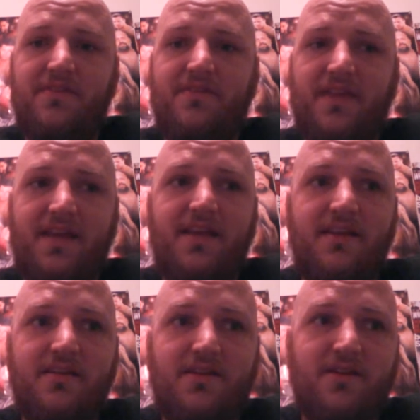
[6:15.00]

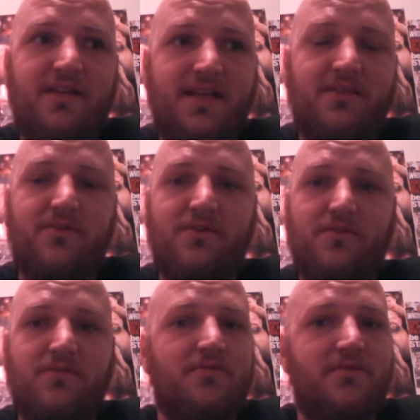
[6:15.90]
they could
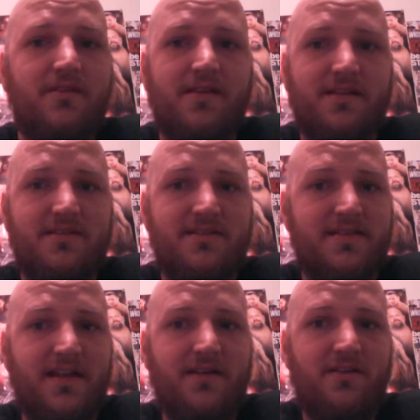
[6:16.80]
either
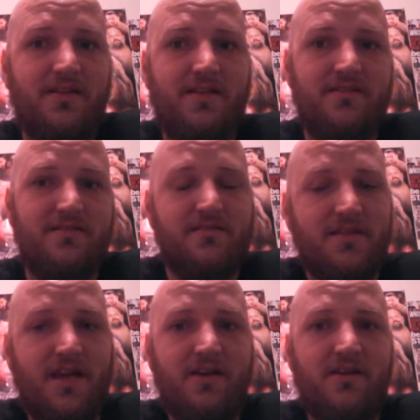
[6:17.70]
excel his
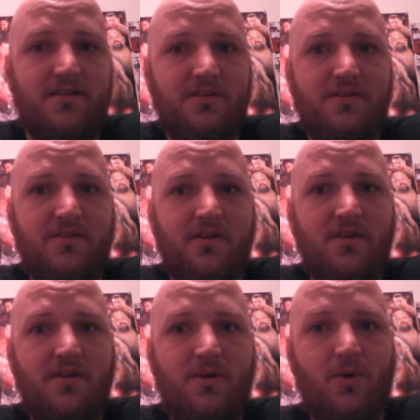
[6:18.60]
character
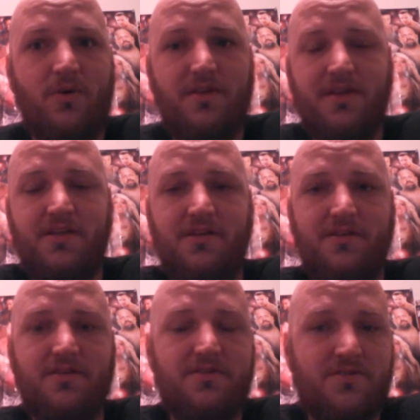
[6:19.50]
or they
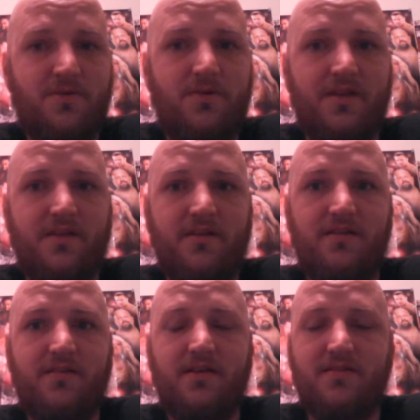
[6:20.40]
could destroy it.
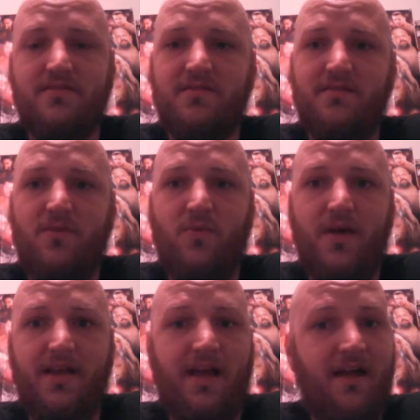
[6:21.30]
Because the
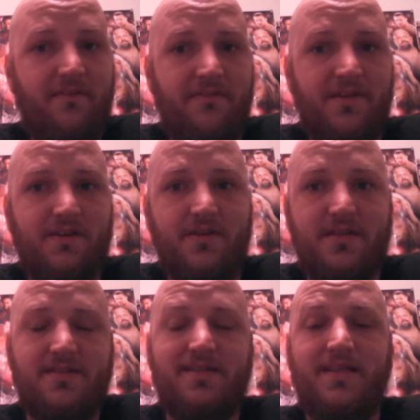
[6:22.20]
way I feel
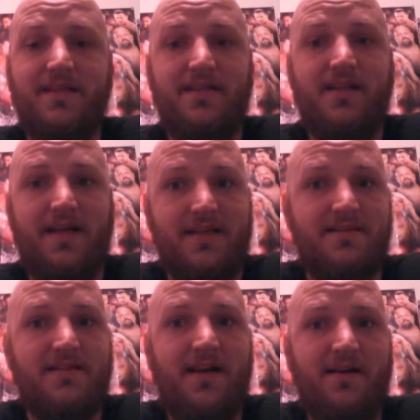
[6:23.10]
is it ended
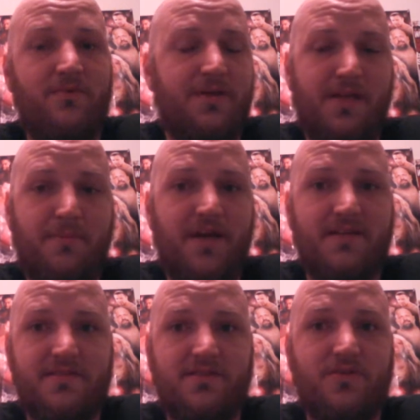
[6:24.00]
last night when he
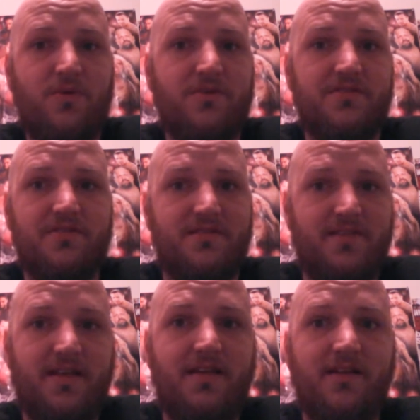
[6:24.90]
passed the torch to
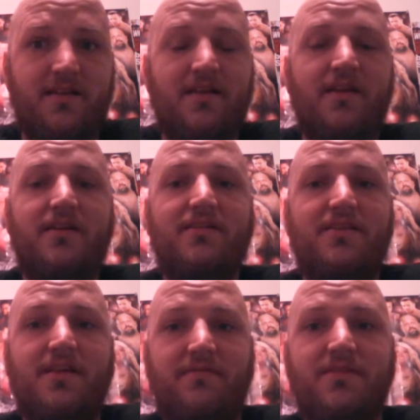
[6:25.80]
Cena to
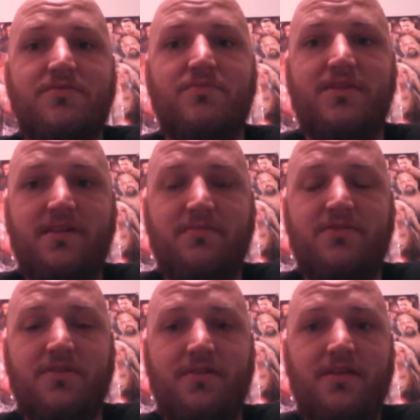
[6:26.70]
give his
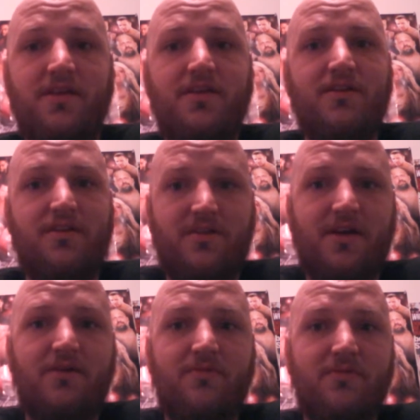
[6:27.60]
redemption. You
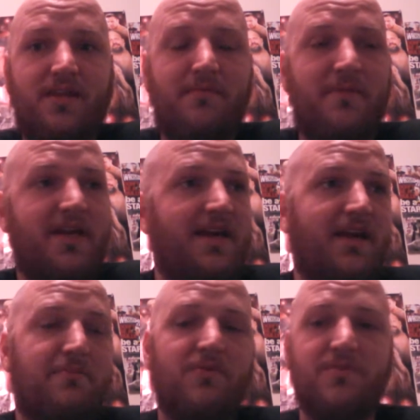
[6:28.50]
know, it may
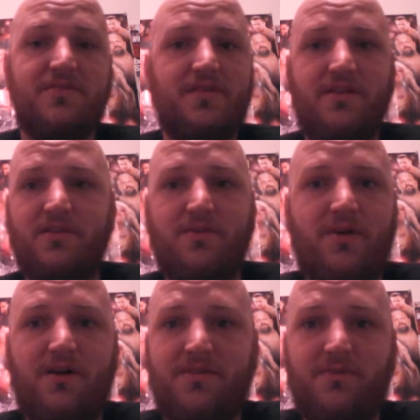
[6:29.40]
happen with Cena and
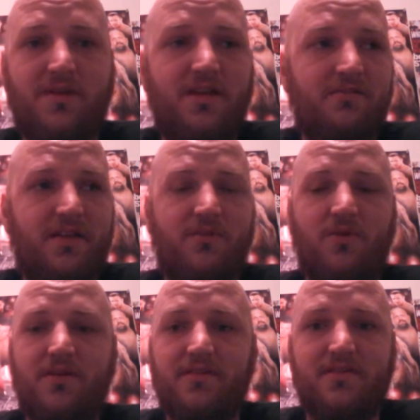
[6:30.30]
Rock 3 if they
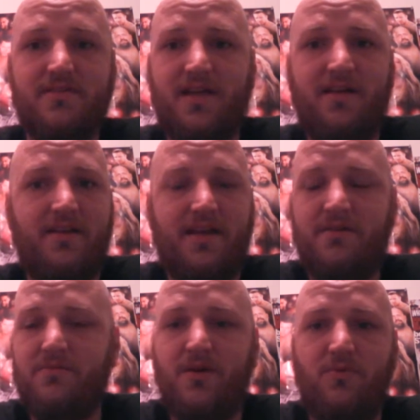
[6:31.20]
work this out. I
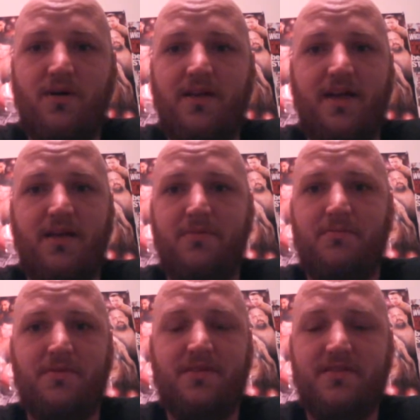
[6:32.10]
don't know what
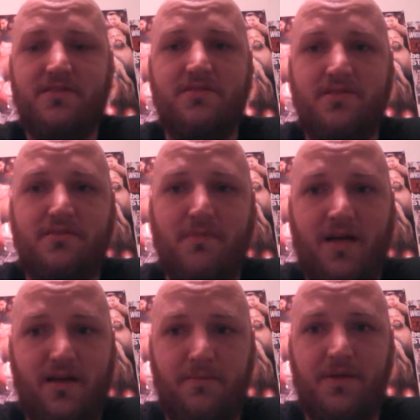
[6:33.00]
happened, but this is just
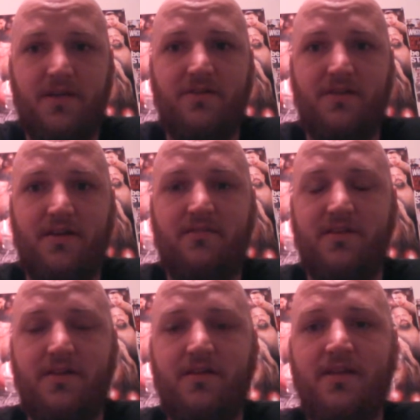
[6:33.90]
my opinion of
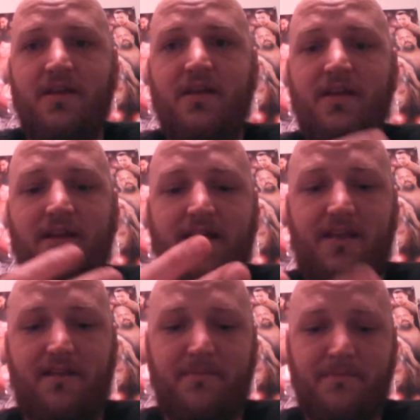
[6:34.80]
it.
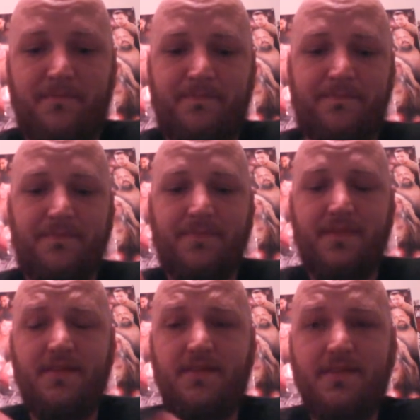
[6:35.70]
And
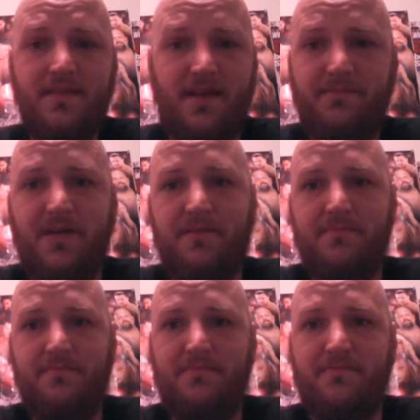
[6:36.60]
I'm not
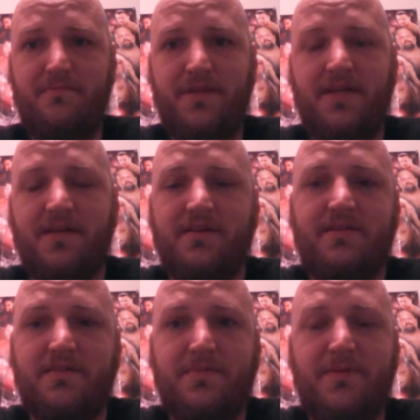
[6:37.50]
big on
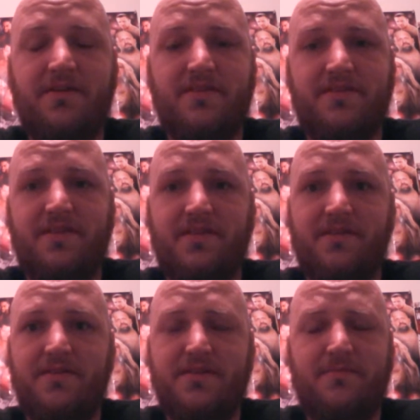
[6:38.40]
conspiracy
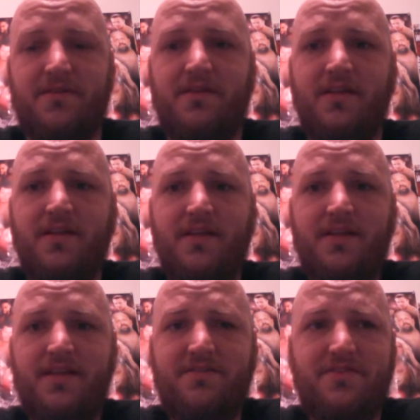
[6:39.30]
theories, but
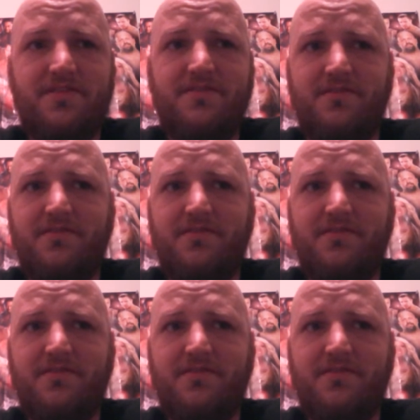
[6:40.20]
it's just